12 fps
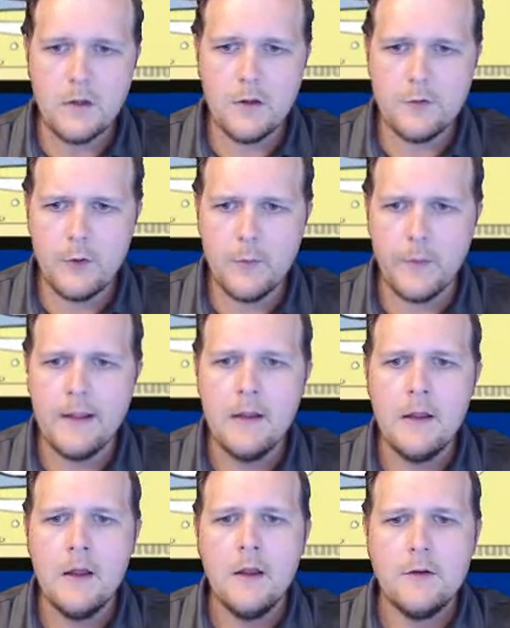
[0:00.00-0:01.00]
So anyway,
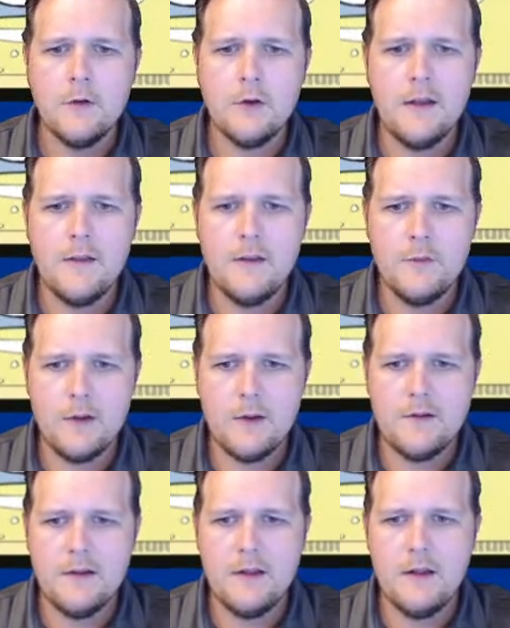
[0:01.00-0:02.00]
looking at this, we can
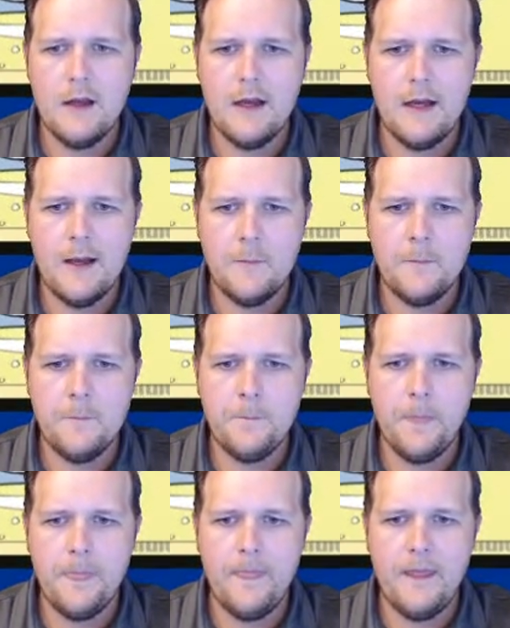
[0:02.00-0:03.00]
see
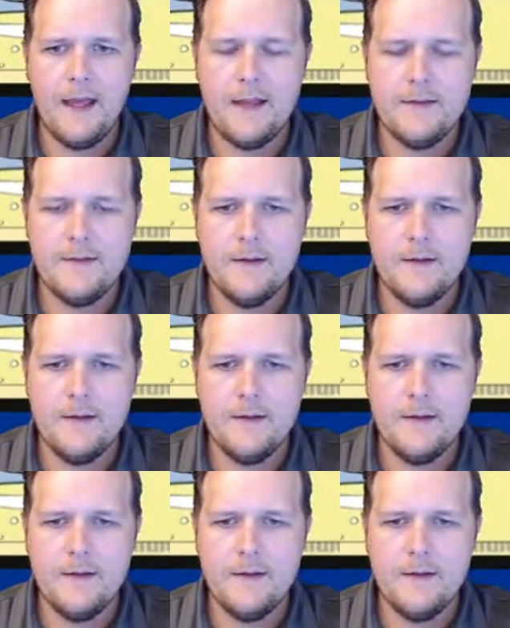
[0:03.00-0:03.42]
that,